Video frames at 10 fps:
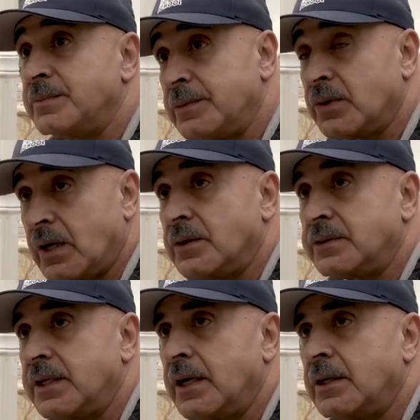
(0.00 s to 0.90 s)
people
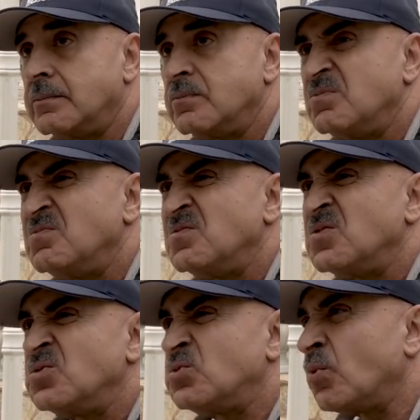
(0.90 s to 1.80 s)
out there
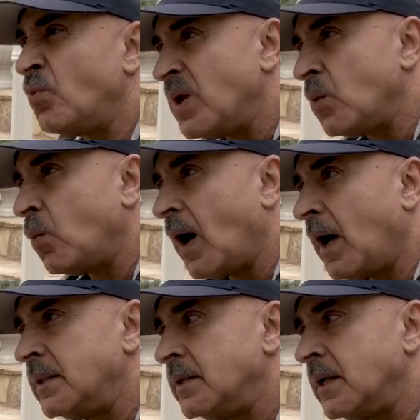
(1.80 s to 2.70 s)
to
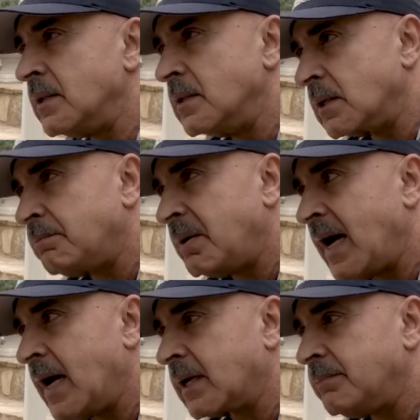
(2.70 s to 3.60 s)
rewind and look
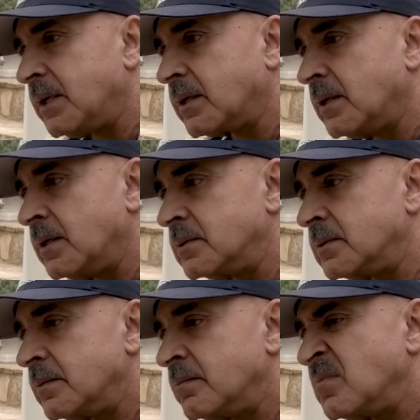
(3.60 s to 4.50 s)
back,
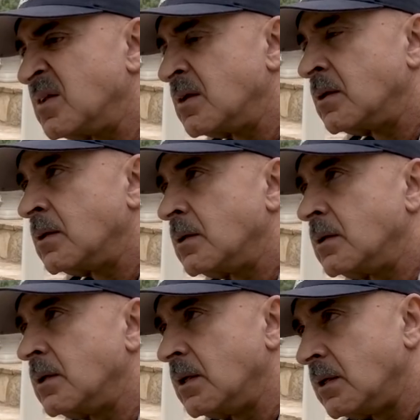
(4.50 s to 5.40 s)
because
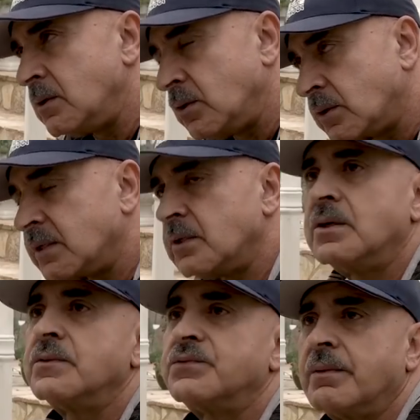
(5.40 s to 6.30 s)
you can
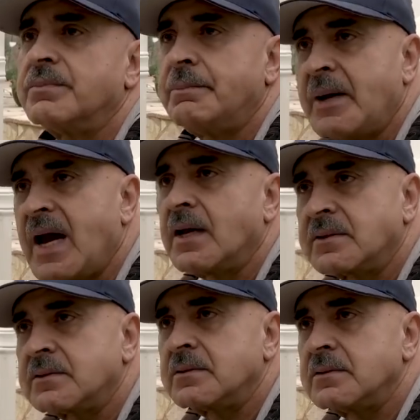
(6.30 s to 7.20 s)
learn from the
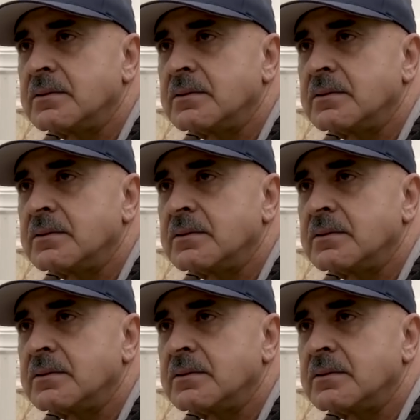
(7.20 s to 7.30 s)
past.